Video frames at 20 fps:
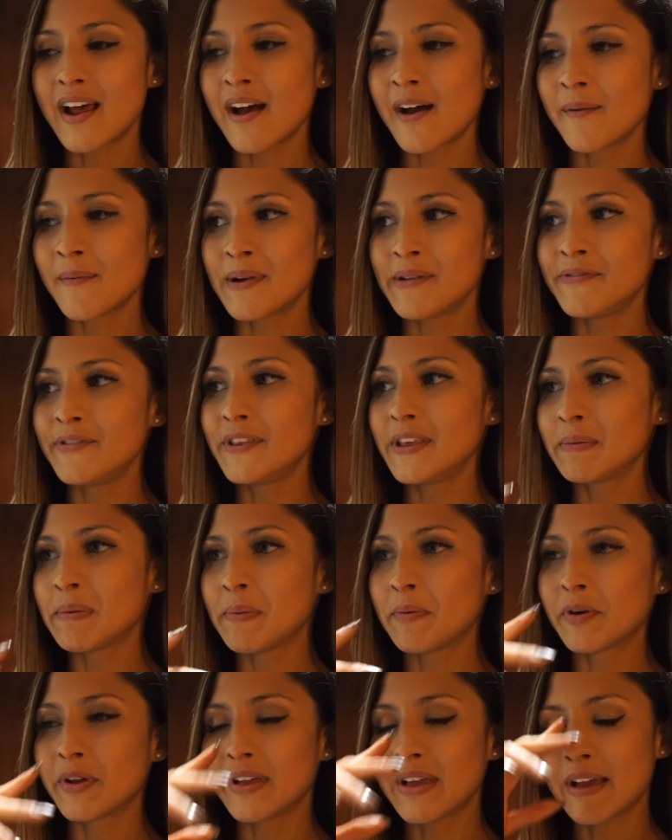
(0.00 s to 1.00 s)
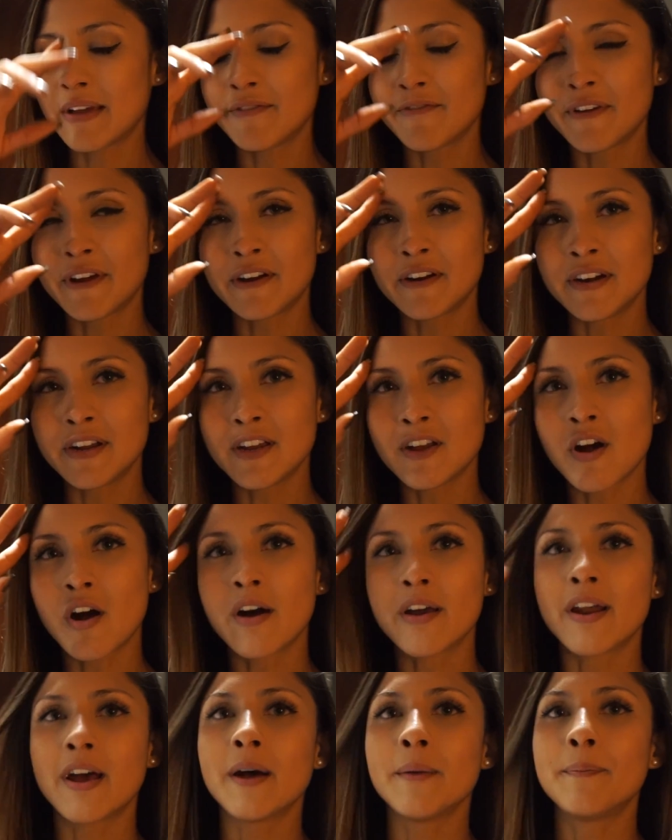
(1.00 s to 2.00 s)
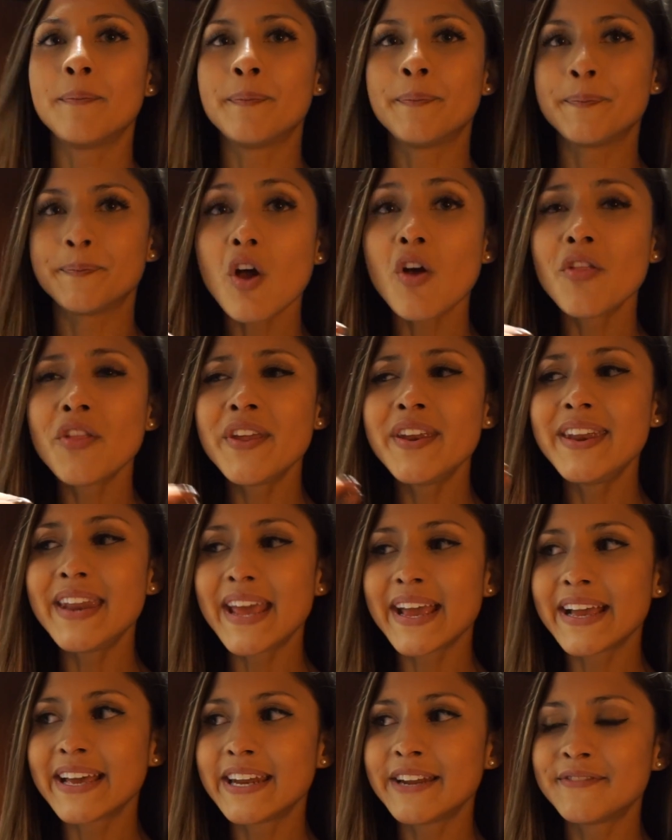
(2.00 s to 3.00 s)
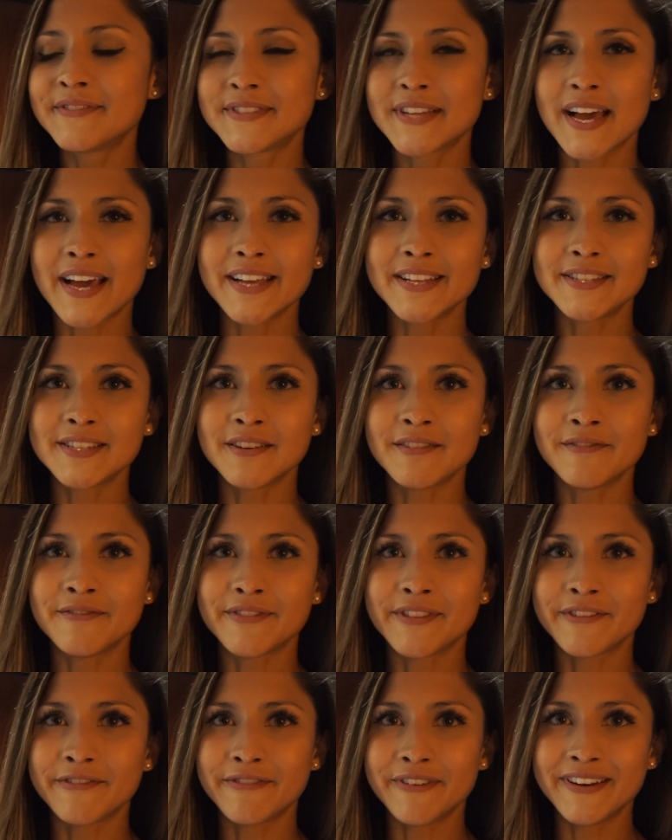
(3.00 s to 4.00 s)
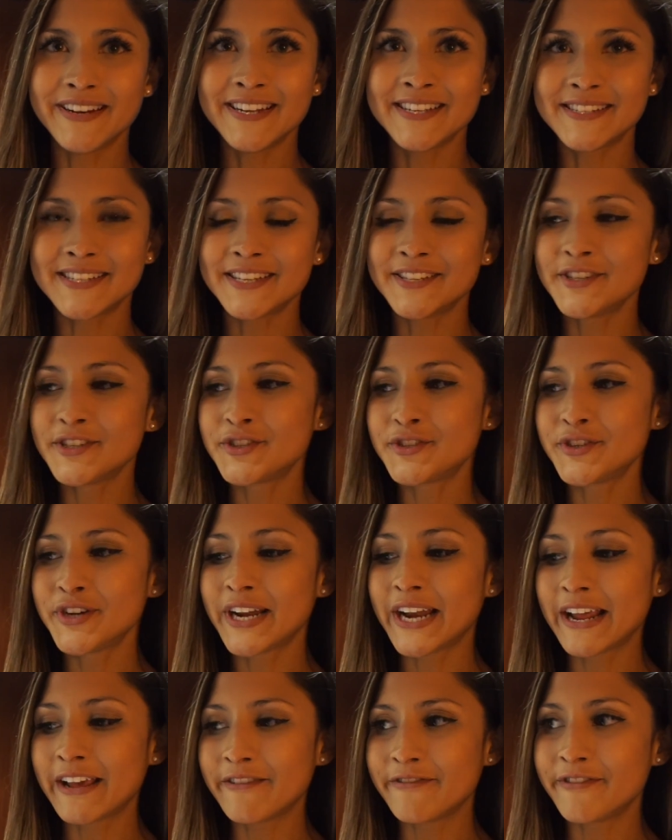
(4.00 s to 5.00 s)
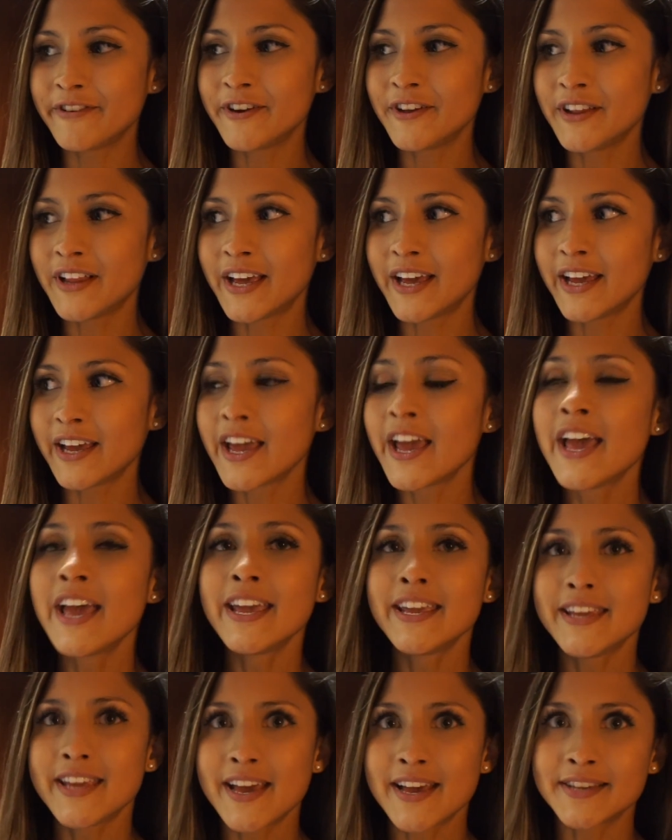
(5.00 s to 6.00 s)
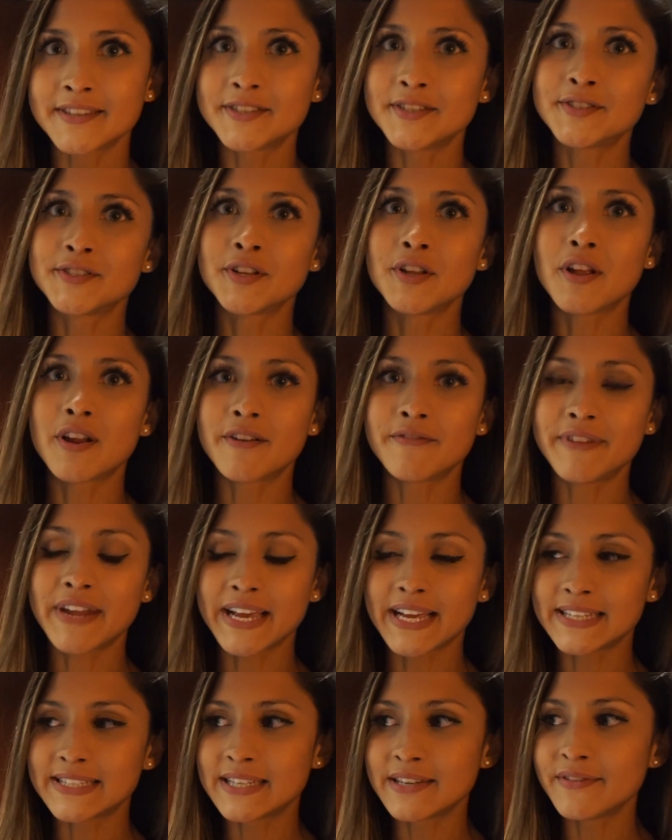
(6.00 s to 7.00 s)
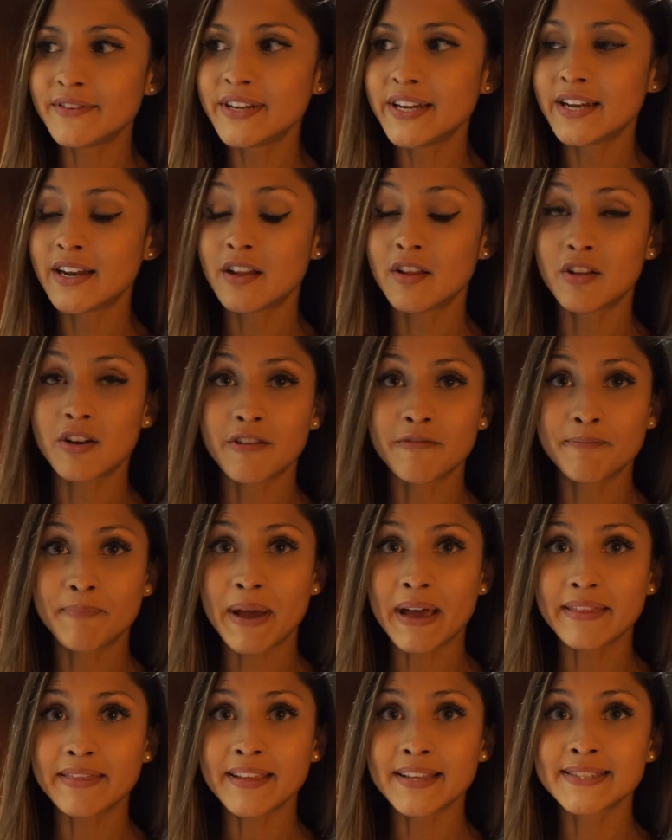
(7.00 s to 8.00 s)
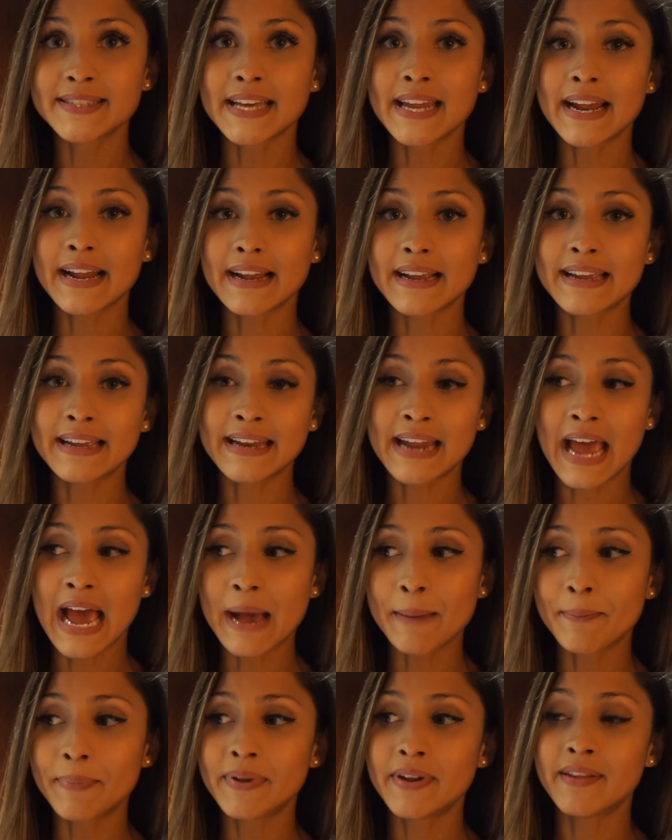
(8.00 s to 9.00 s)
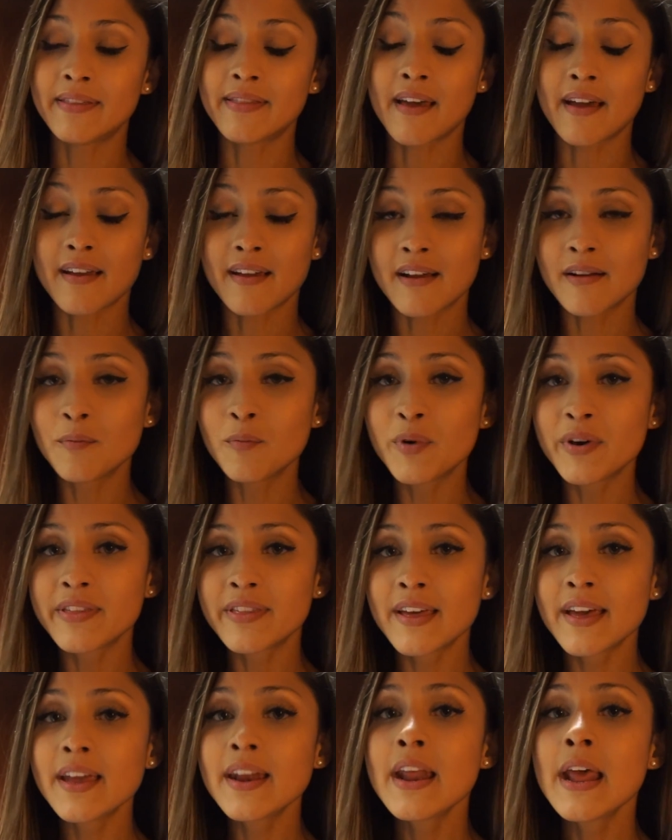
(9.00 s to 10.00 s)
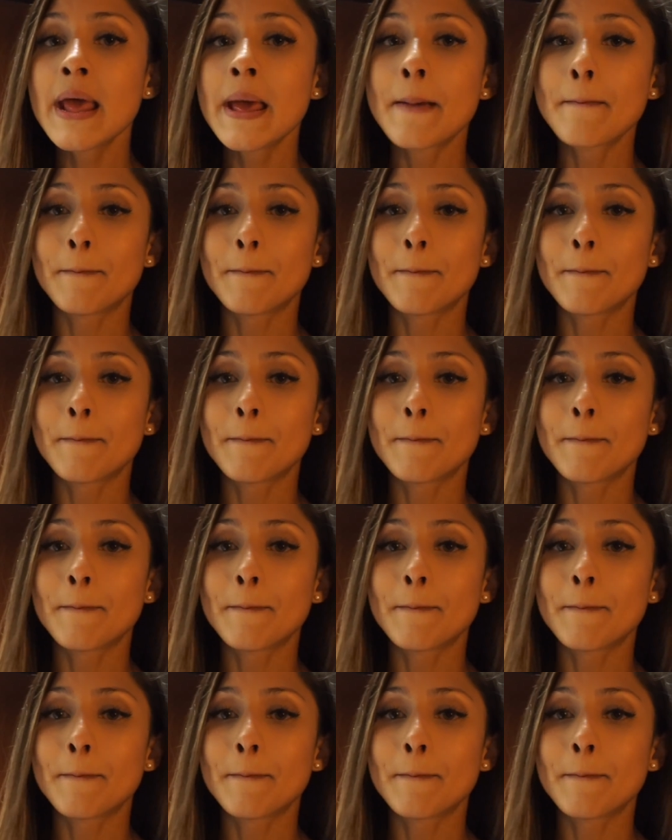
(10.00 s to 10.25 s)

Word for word: Um, I feel like people get very caught up on the negative sides of the fitness industry and I feel like yes there's a lot of negativity and a lot of bad things that can happen and that come with it